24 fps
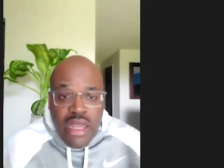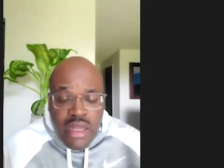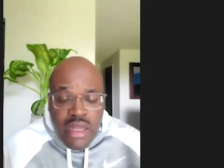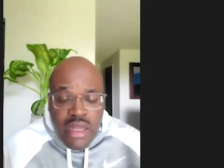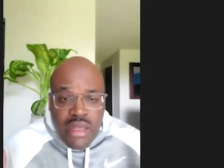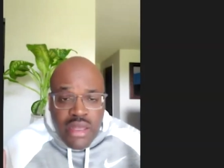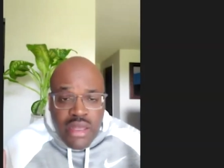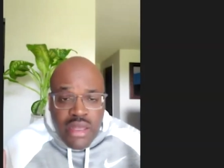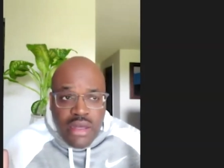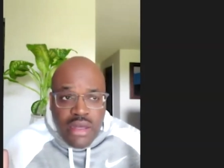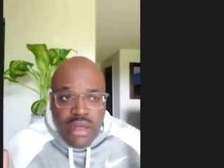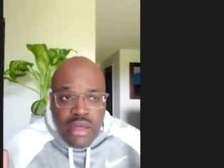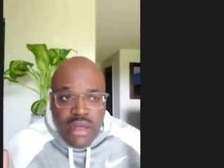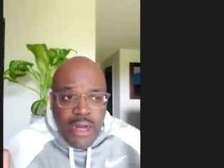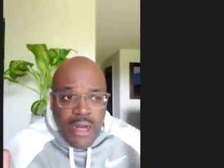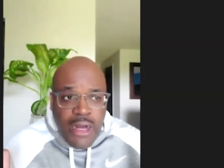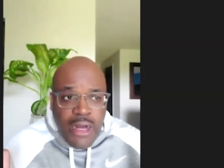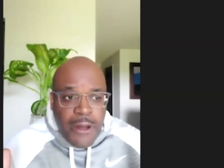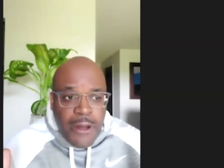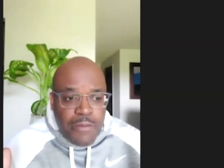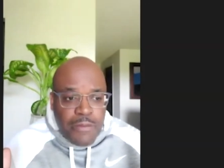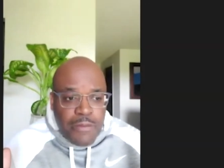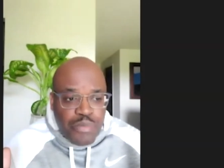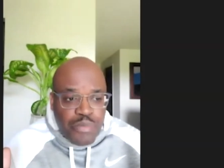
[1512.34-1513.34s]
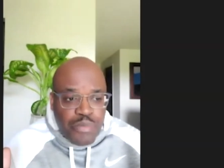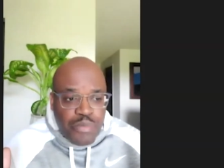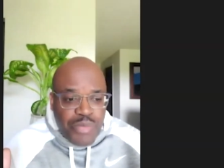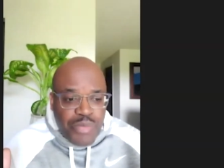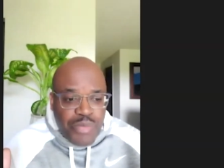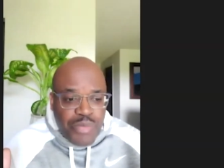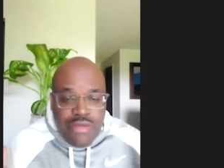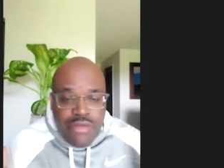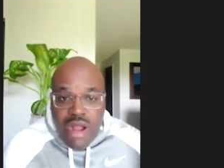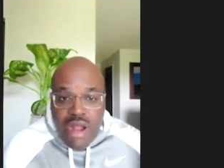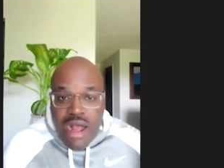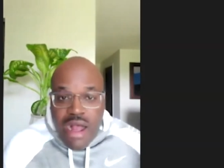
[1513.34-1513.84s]
um, hey
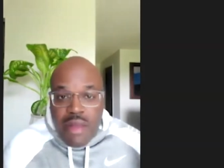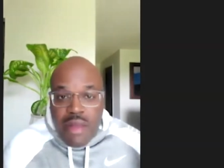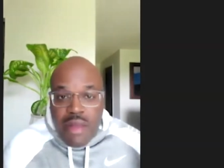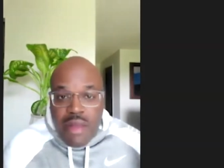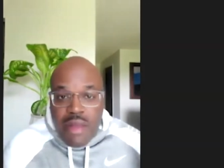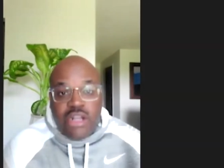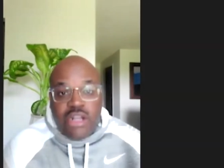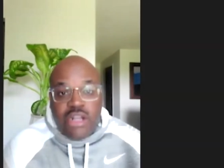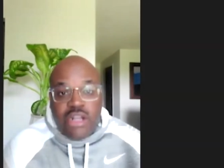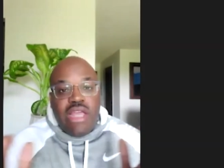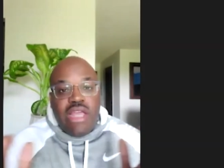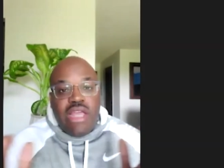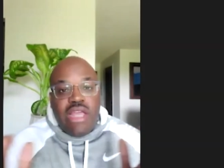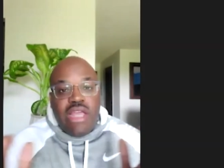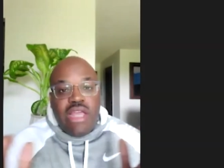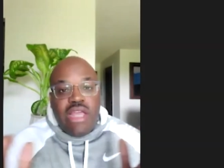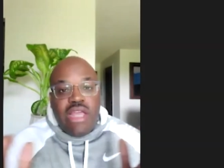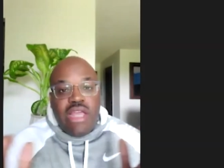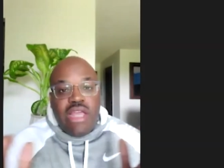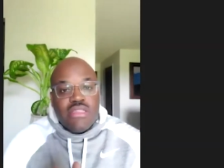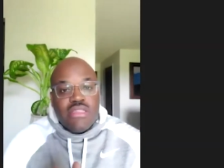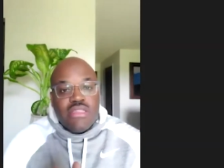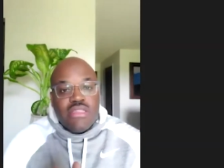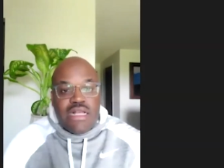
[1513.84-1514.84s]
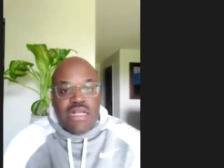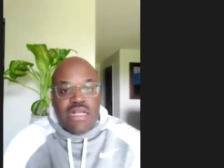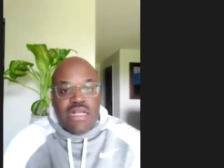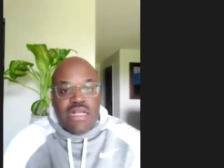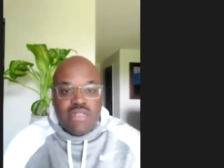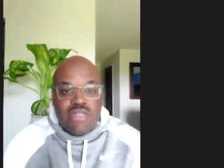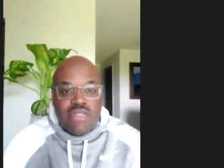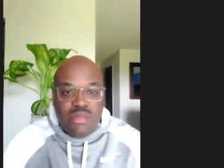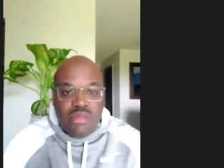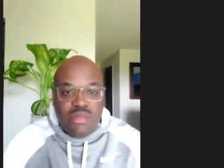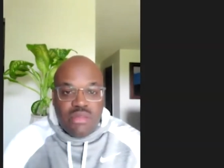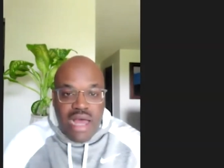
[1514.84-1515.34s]
Rob, I know you got a hundred thousand dollar
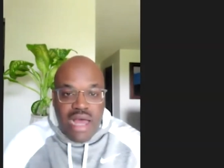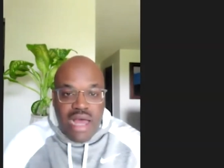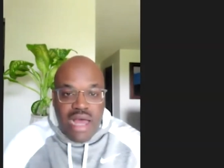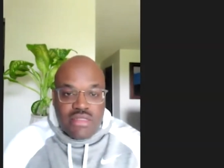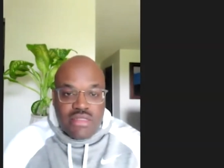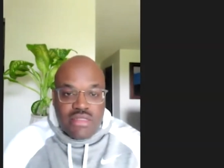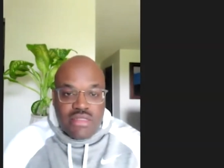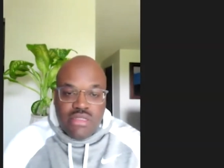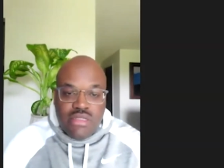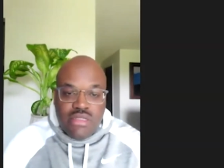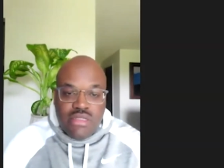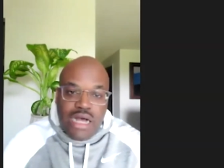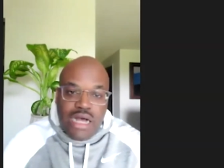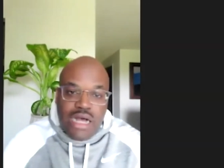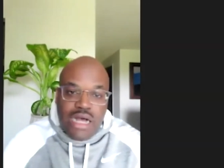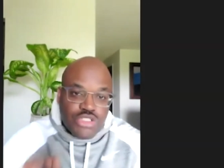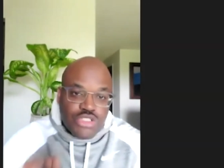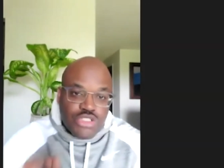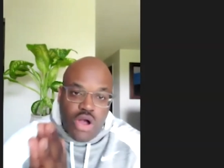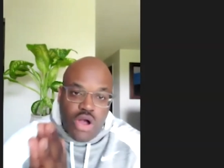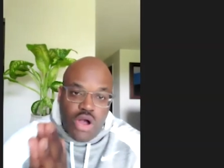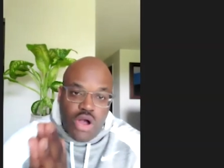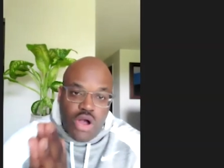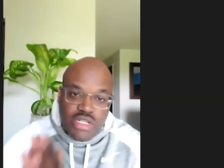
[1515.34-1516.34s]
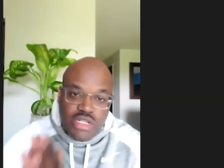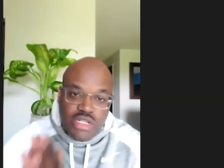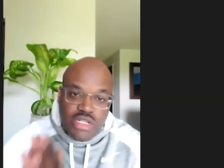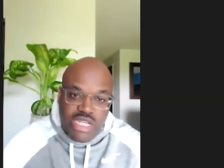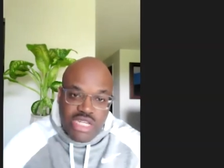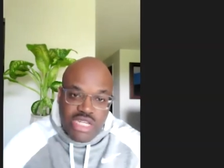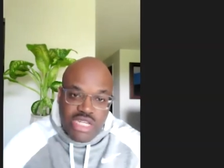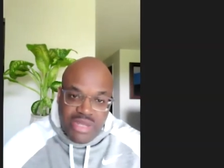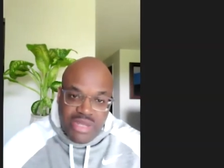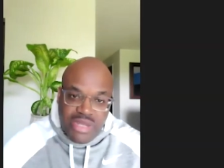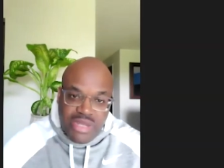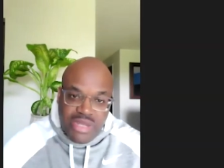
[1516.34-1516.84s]
policy. I was calling to check, make
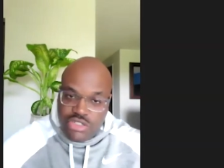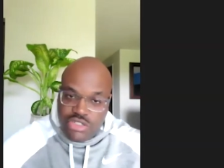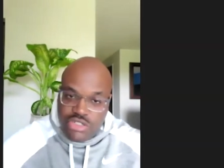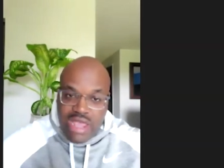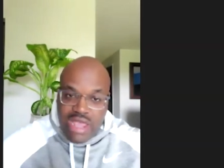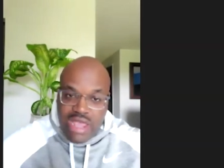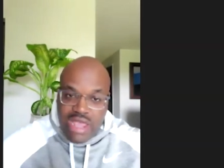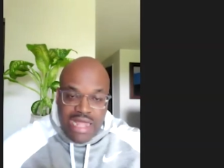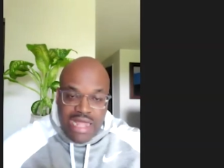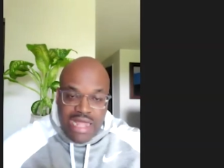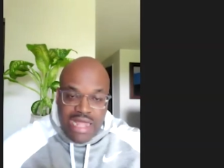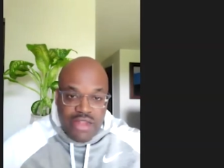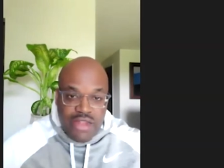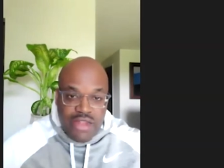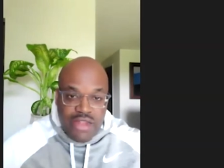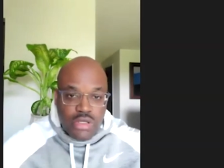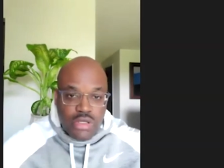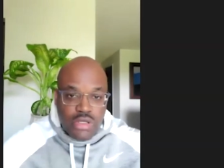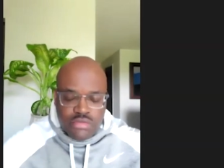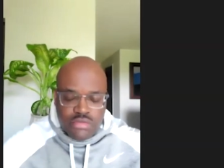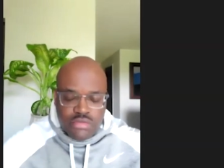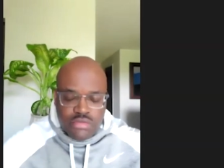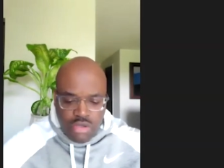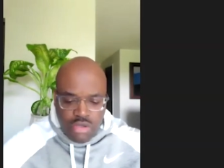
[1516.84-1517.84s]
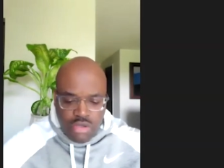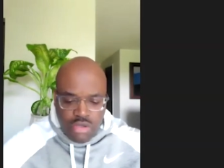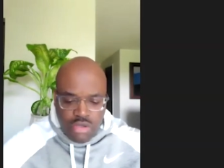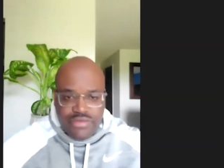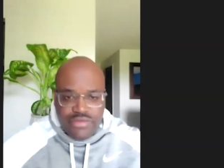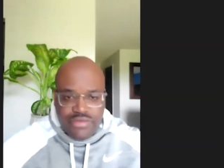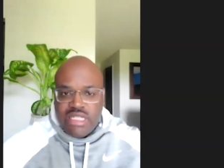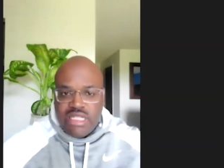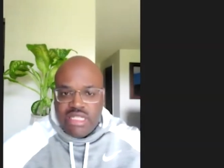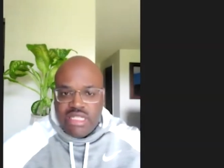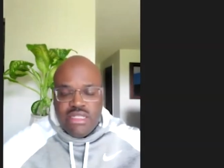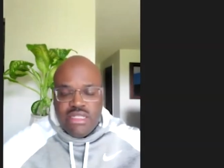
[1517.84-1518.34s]
sure you had every you know
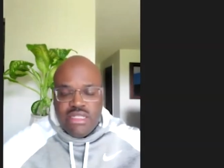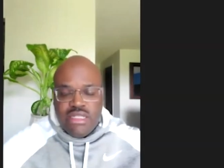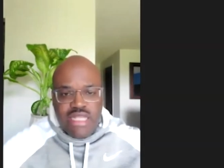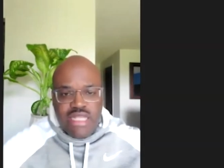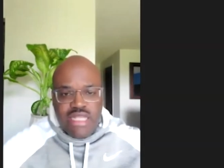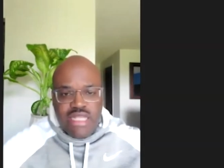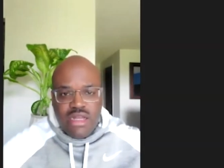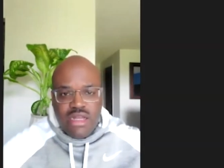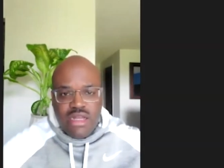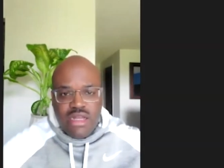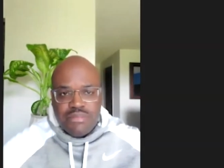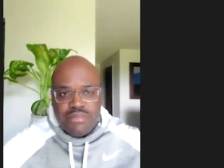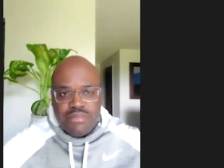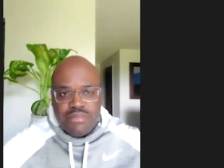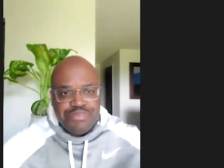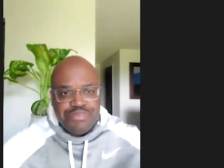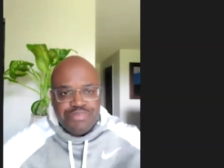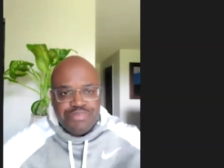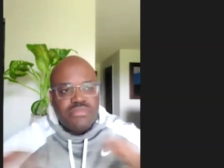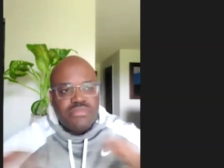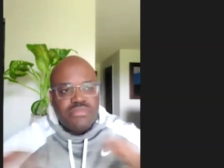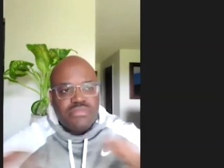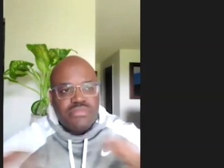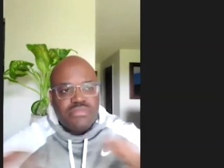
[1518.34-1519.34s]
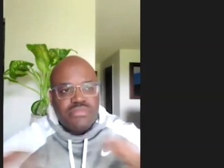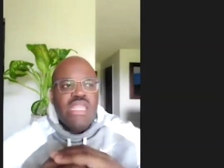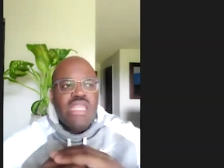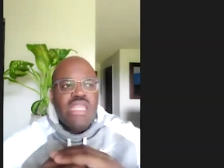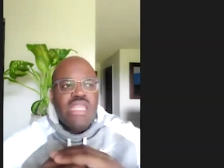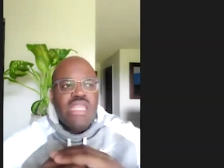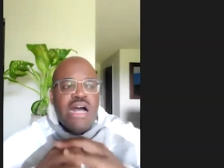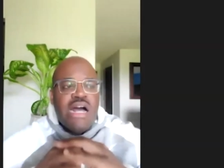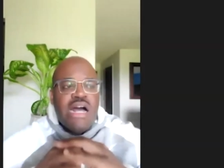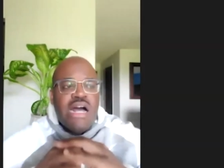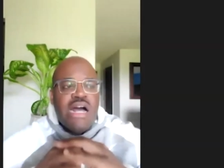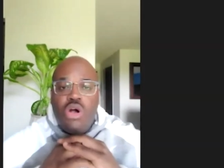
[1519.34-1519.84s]
everything set up. I was
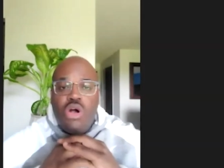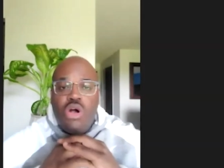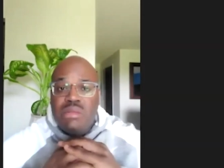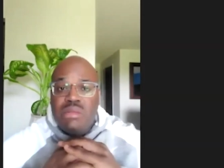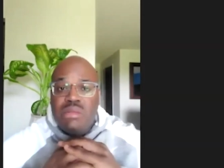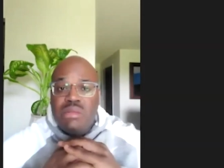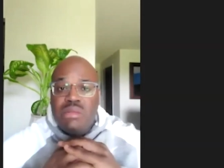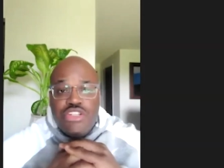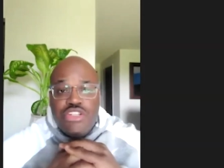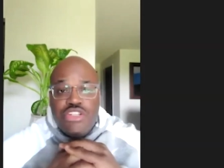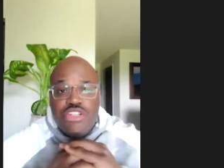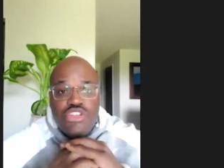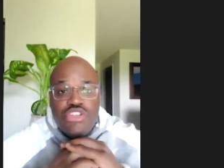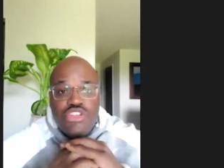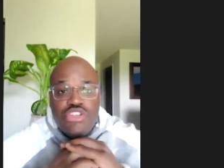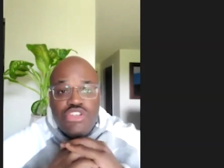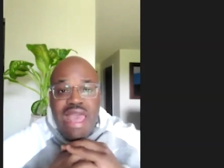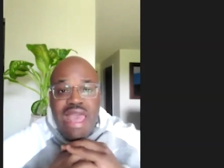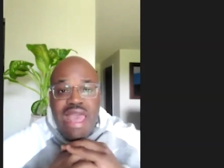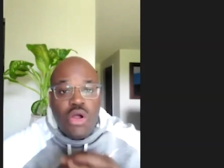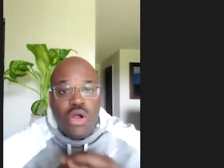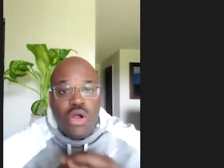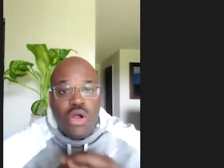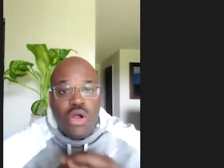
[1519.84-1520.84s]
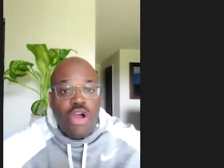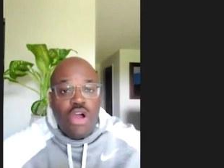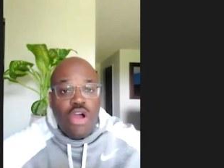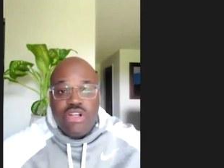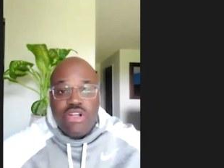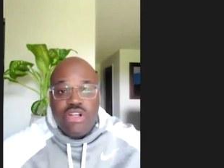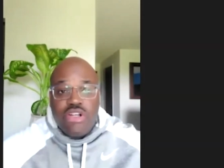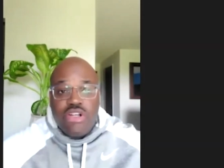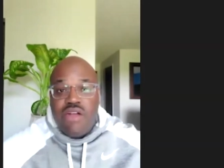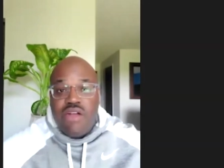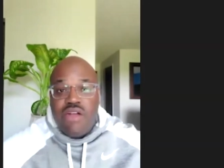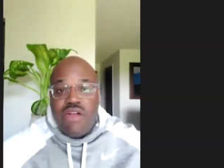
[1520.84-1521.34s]
calling to make sure you had all your
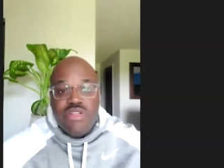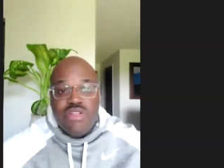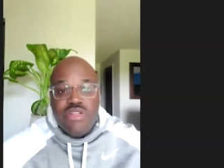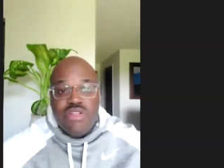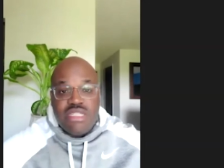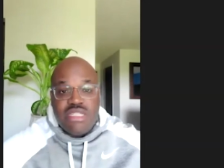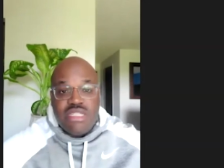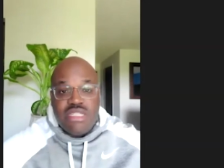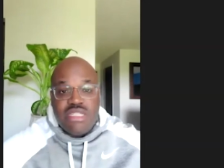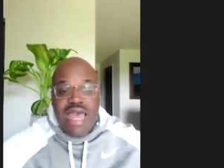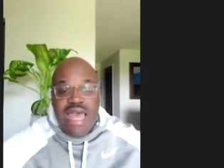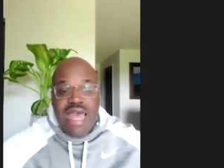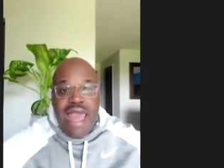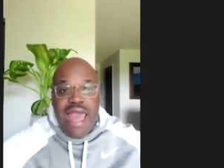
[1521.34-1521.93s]
coverage intact